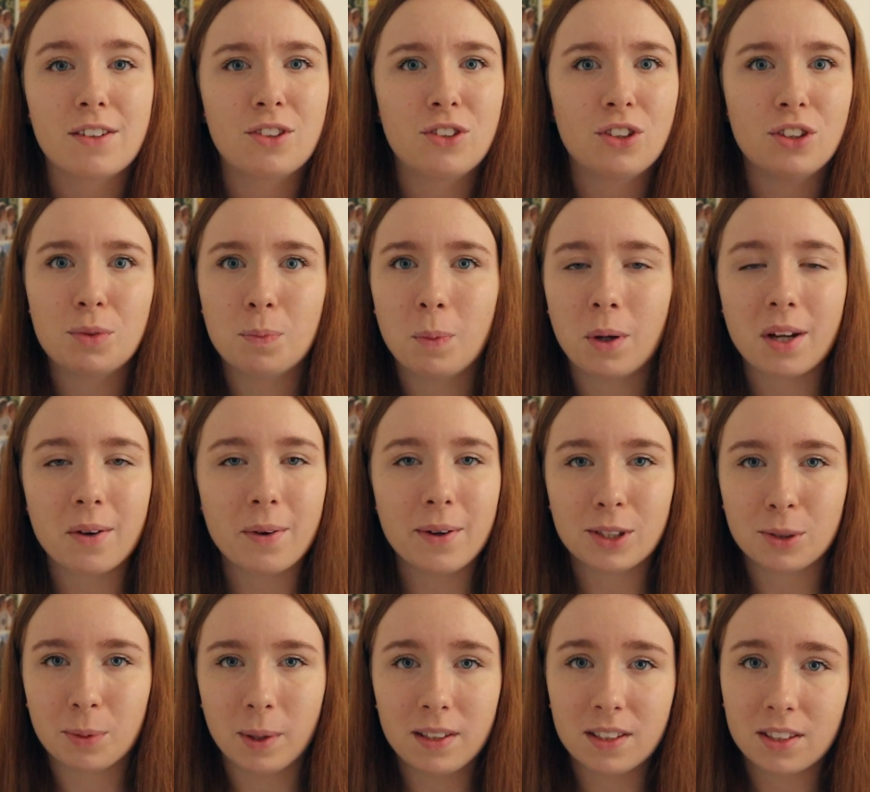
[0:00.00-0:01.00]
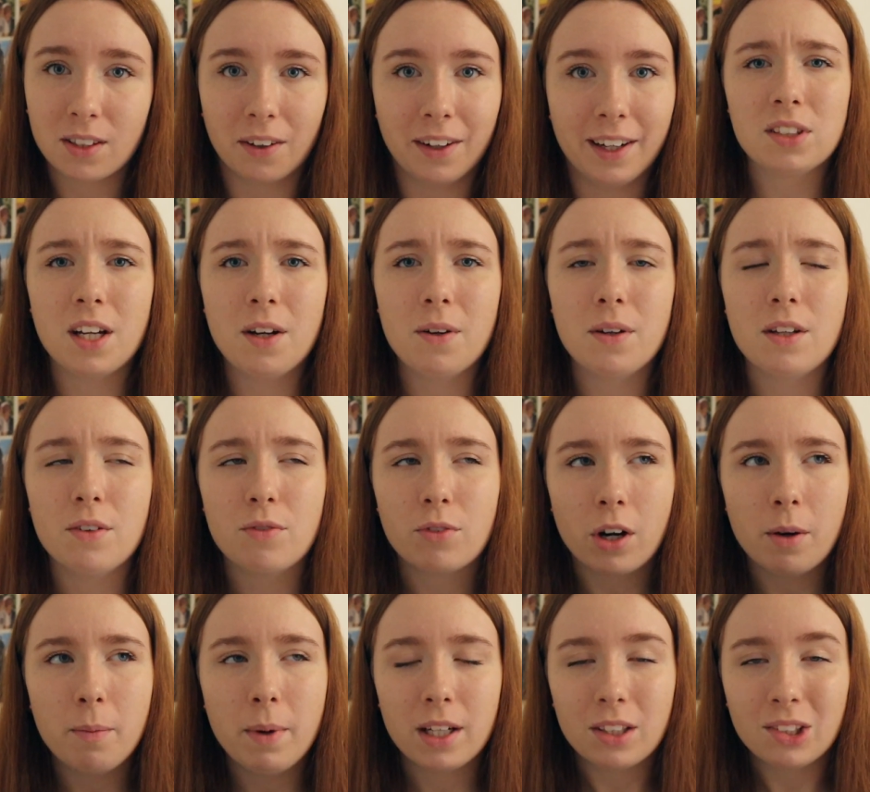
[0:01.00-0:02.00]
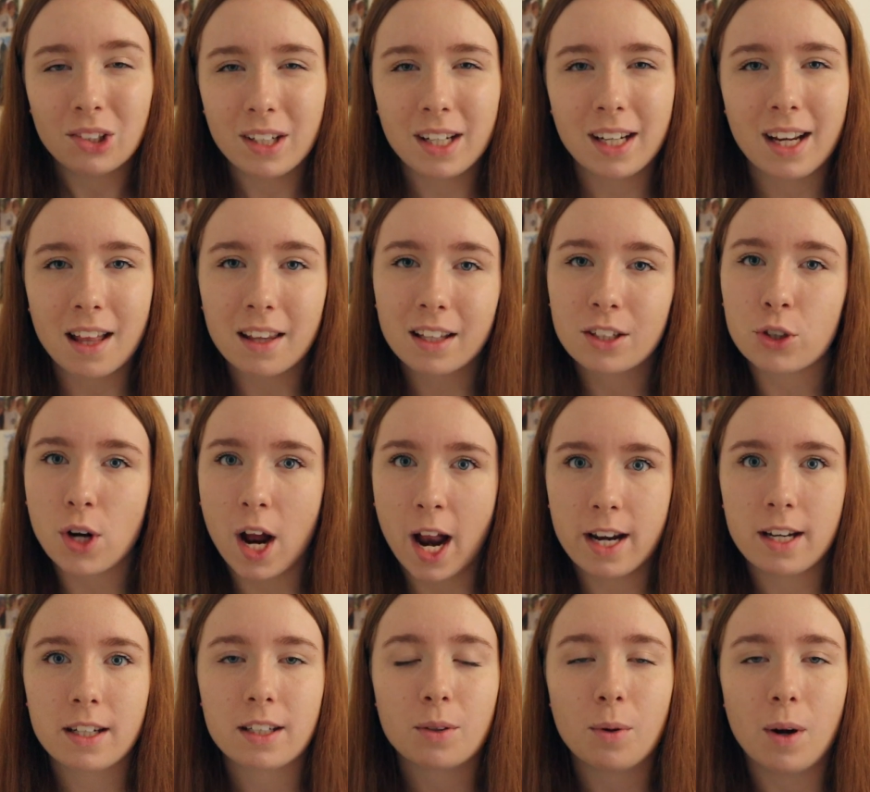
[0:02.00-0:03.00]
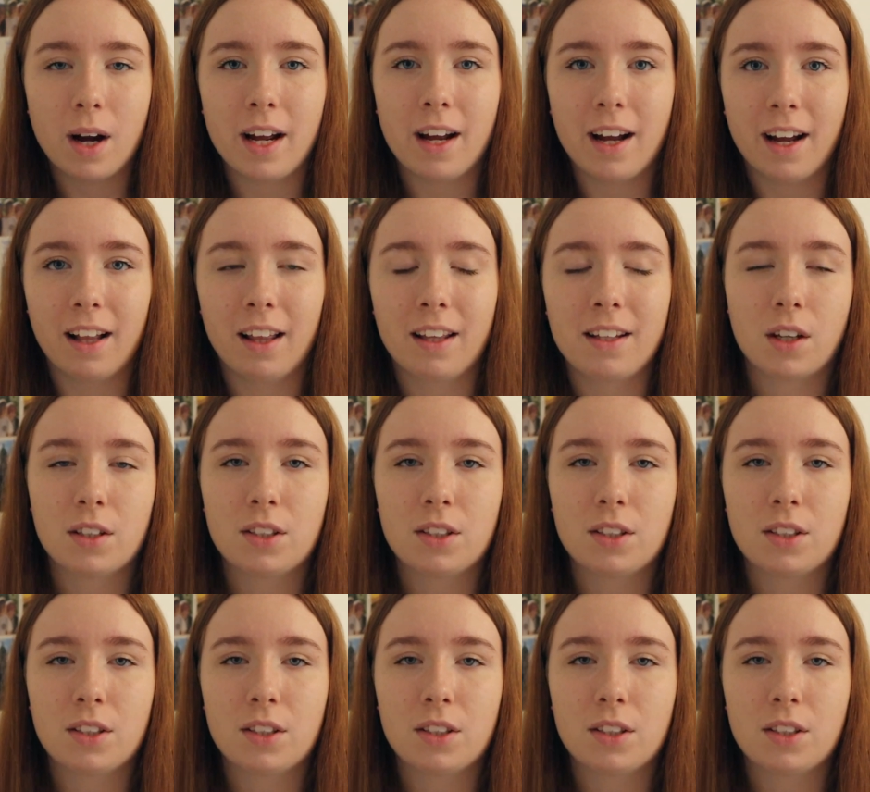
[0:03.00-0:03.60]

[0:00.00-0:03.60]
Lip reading: just put your own twist on it. So you've got to make sure you get the trend quite early.